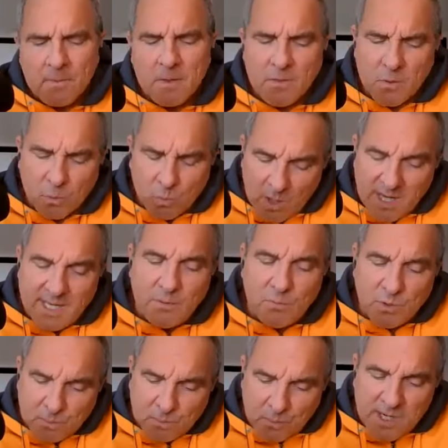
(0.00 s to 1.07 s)
The run
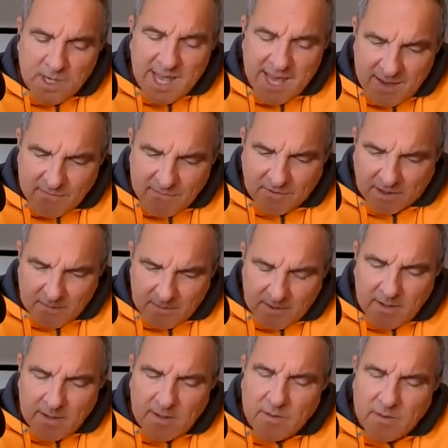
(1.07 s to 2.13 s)
was pretty heavy.
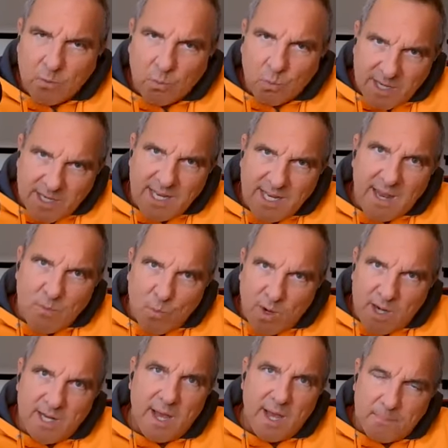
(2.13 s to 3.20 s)
The run game
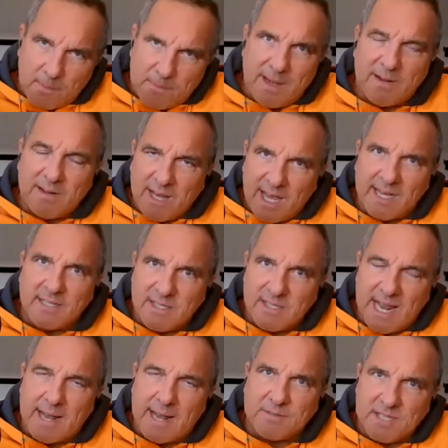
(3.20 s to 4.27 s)
went up about 8
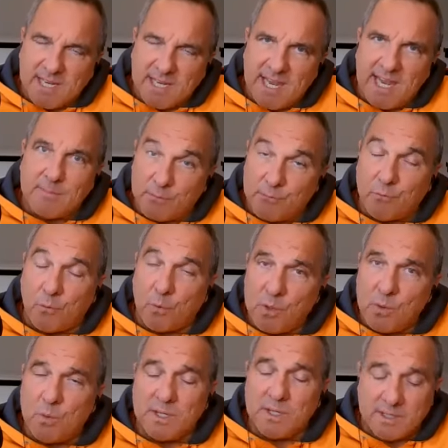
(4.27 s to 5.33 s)
snaps a game to
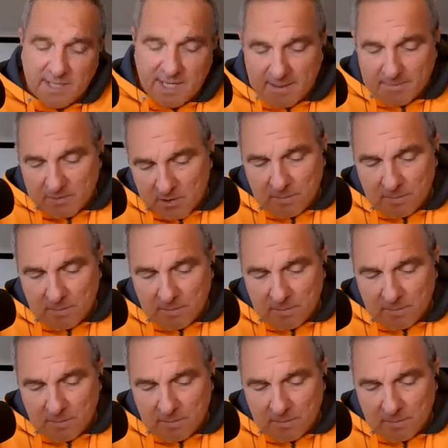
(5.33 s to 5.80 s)
41 attempts.